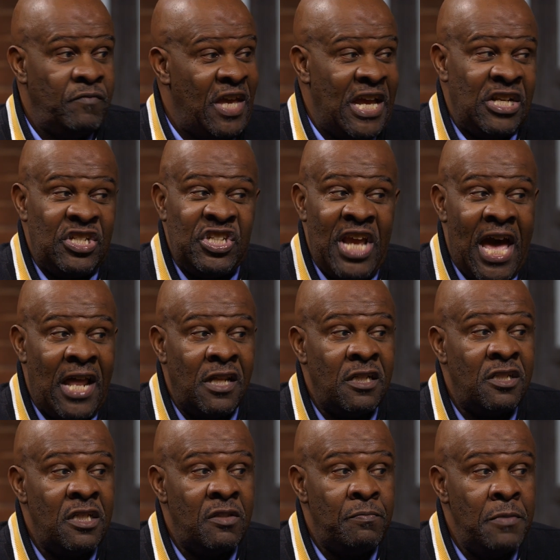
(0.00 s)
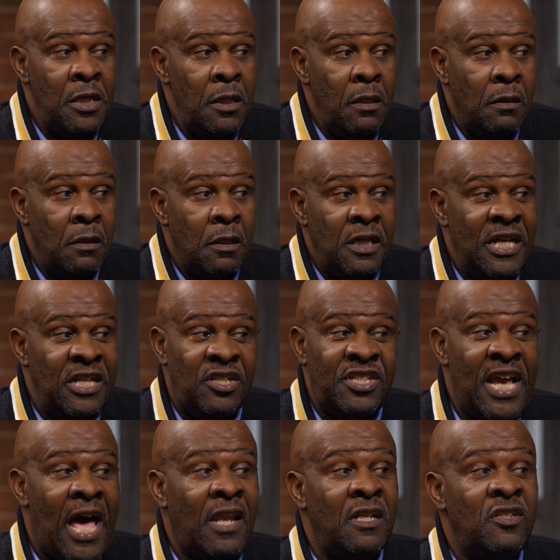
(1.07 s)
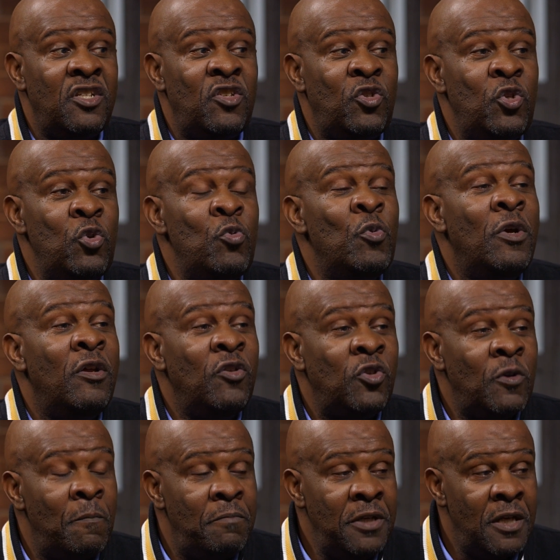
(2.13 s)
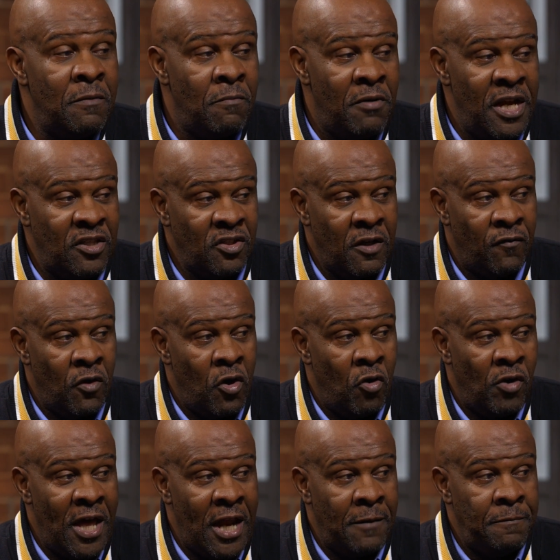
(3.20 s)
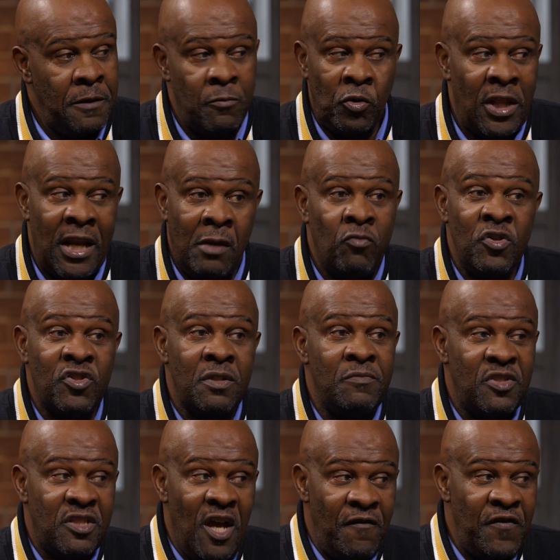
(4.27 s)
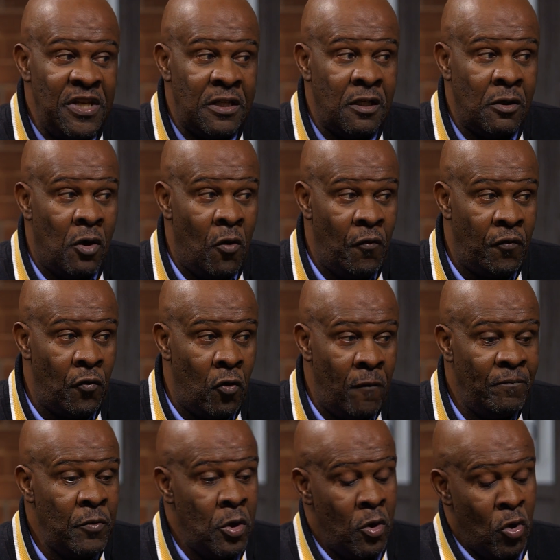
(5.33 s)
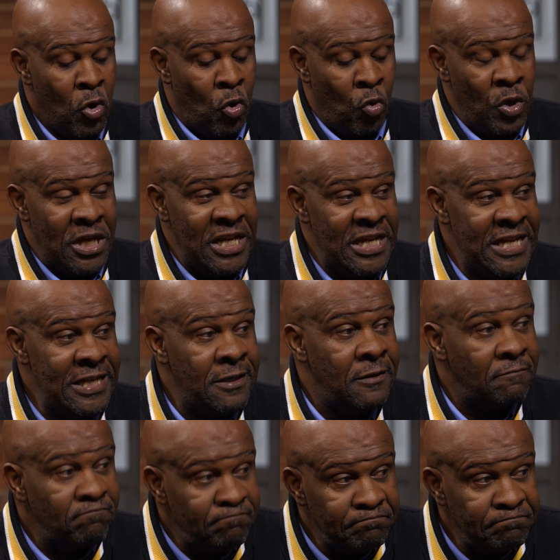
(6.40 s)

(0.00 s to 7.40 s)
and challenges me and challenges you to be embracing of a whole lot of people. Now, there was some stuff he didn't go for. Greed.